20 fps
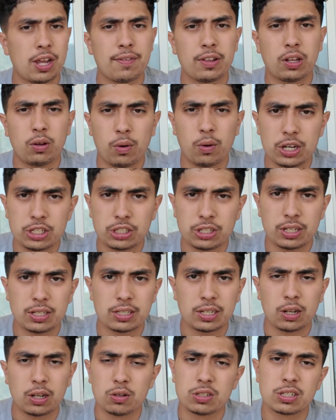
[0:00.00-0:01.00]
You have any
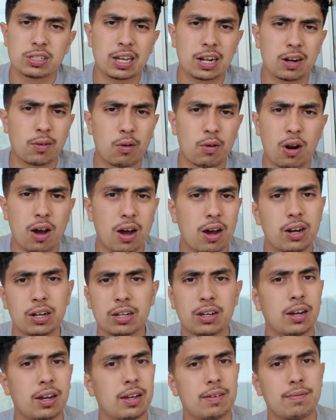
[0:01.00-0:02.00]
questions? I know this is kind of a raw,
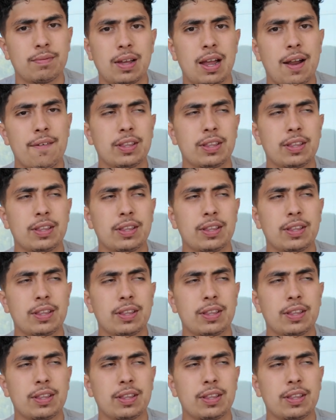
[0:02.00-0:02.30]
uncut,